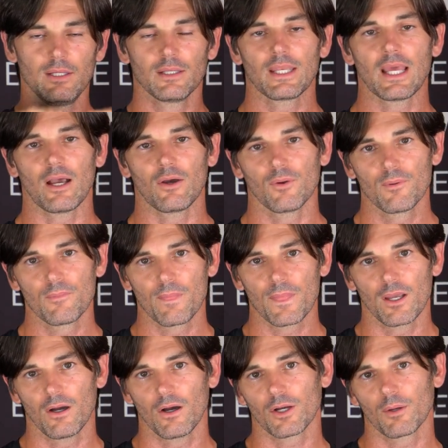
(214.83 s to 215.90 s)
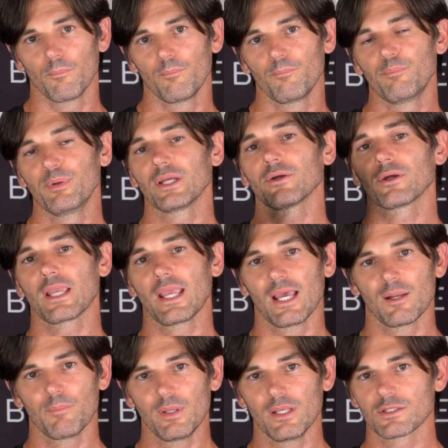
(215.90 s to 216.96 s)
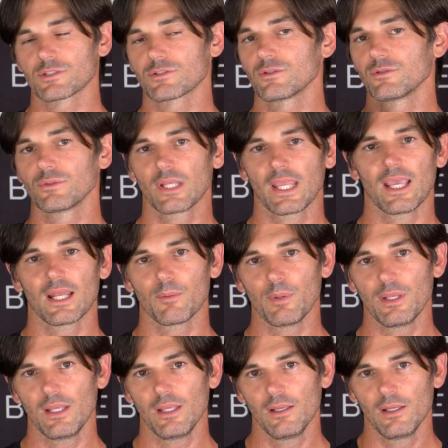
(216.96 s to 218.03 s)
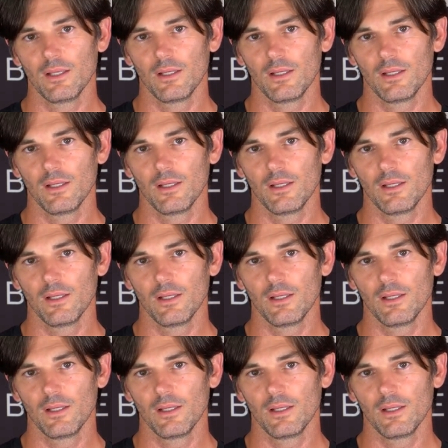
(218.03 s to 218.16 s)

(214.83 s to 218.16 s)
Now, on a bigger canopy, a student canopy,